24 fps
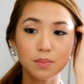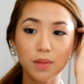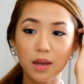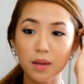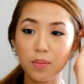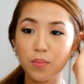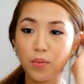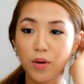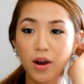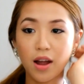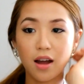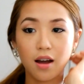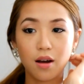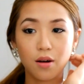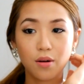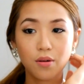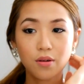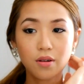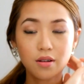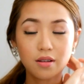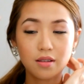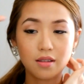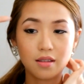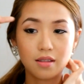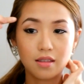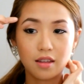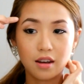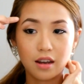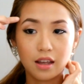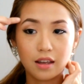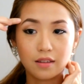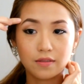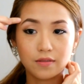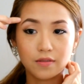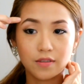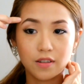is my brow
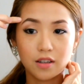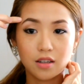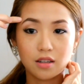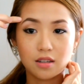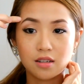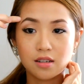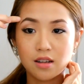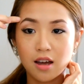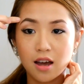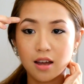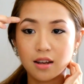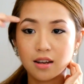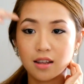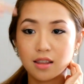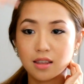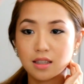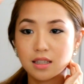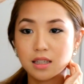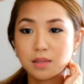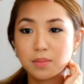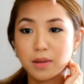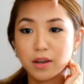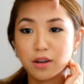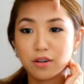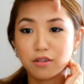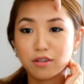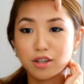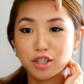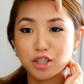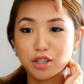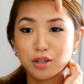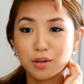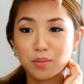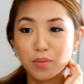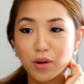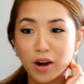that I have done, and this is my
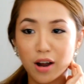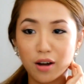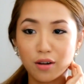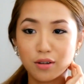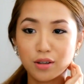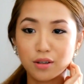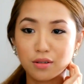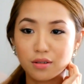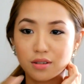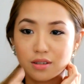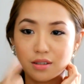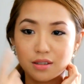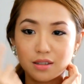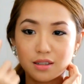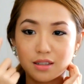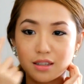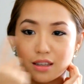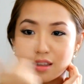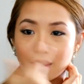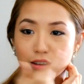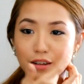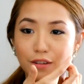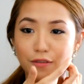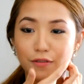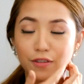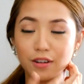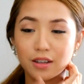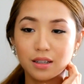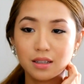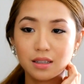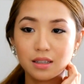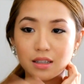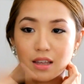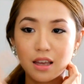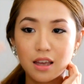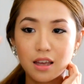original brow. You can see the
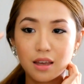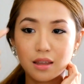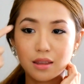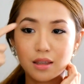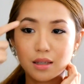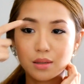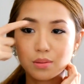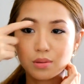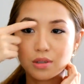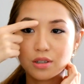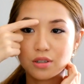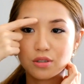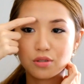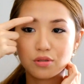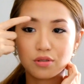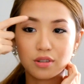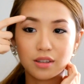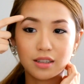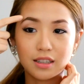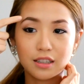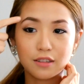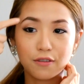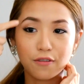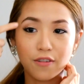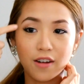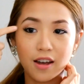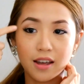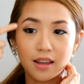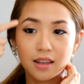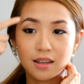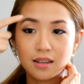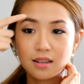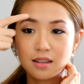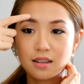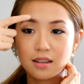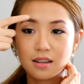difference. This one is really
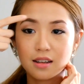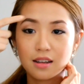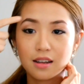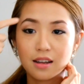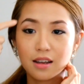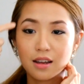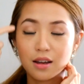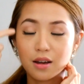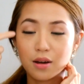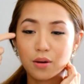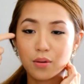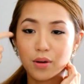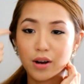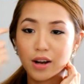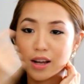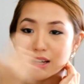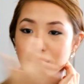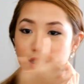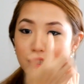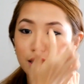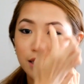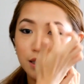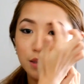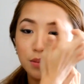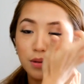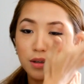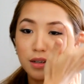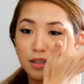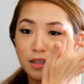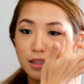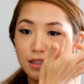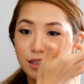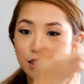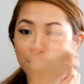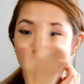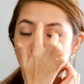defined whereas this one
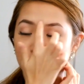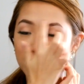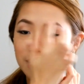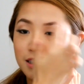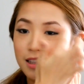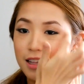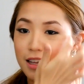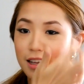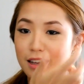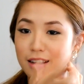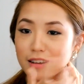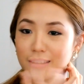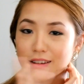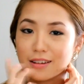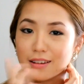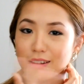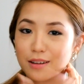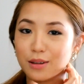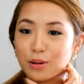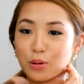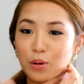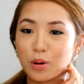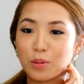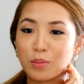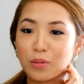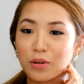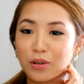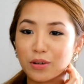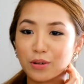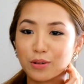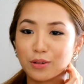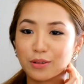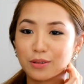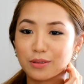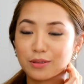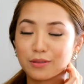is just like
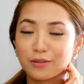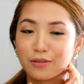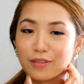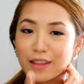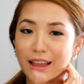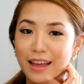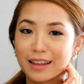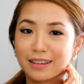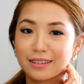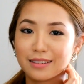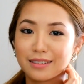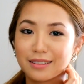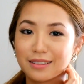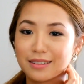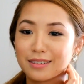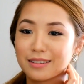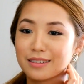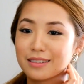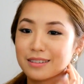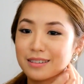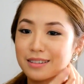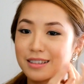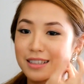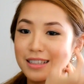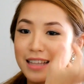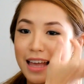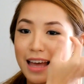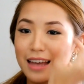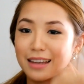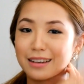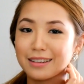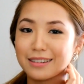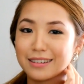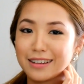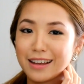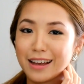normal flat
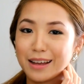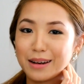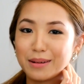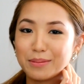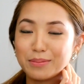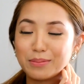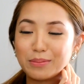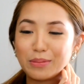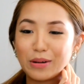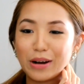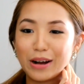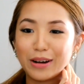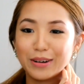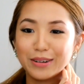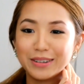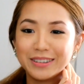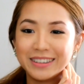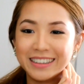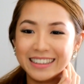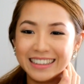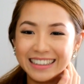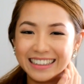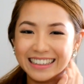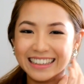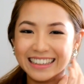sad kind of brow